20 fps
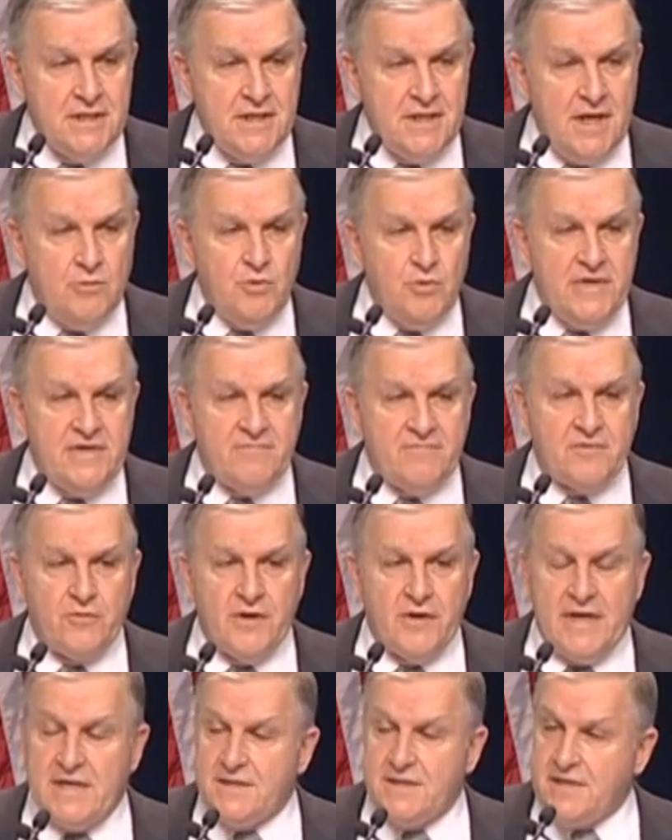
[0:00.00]
And we have
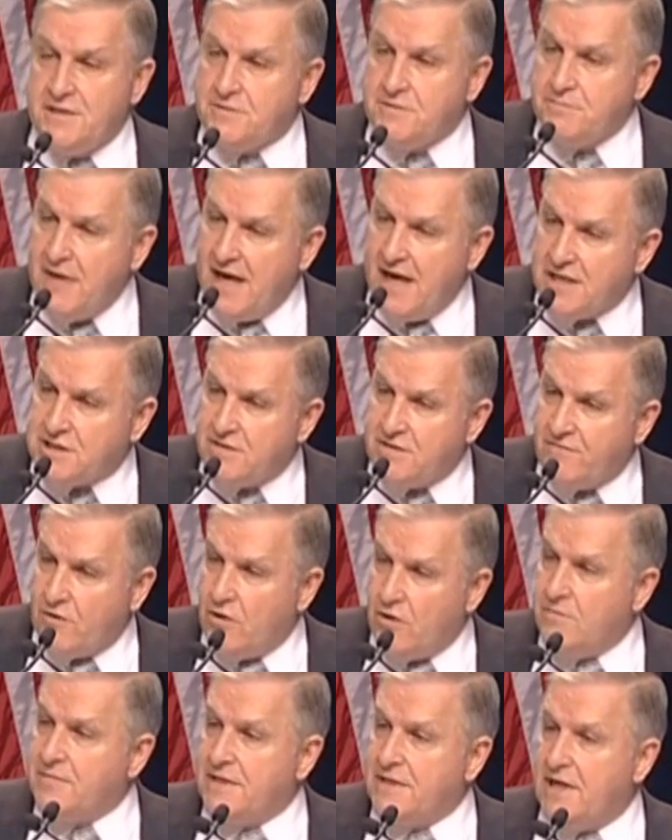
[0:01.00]
created these massive
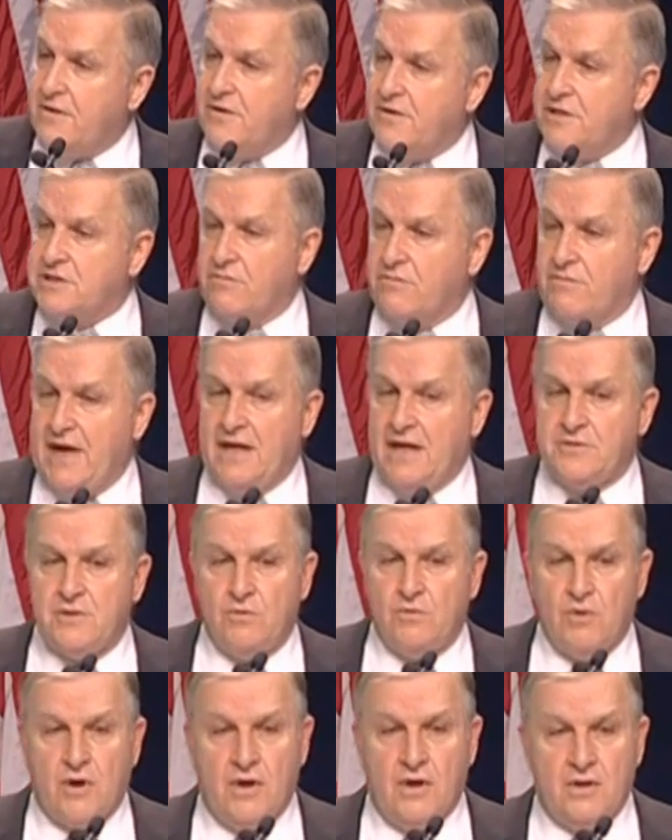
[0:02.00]
urban areas around the
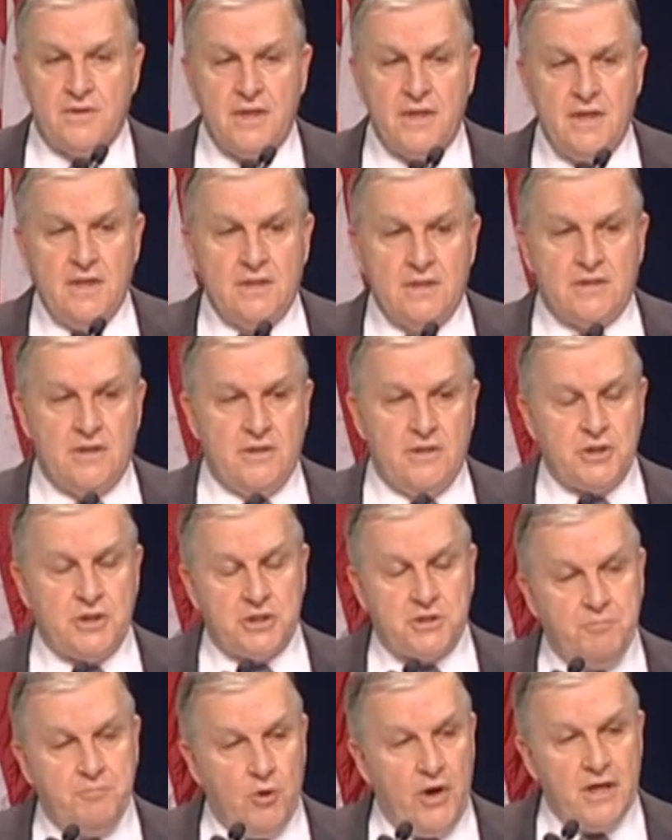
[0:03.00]
world that are
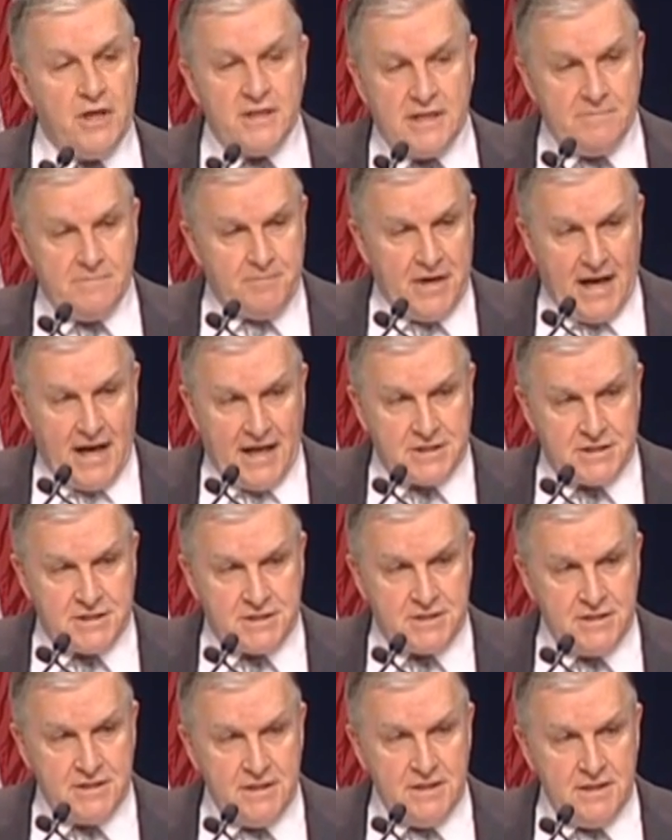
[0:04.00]
just boiling
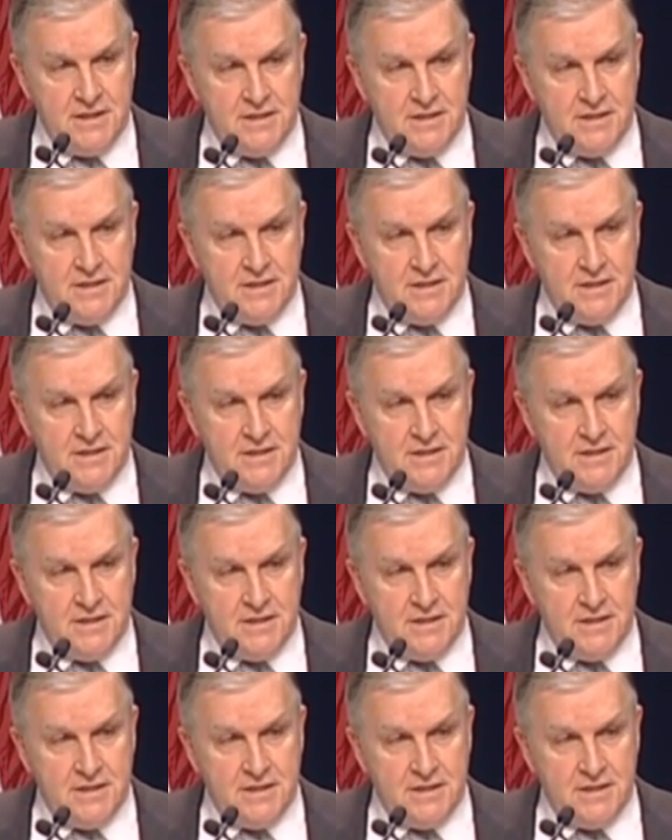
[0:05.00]
pots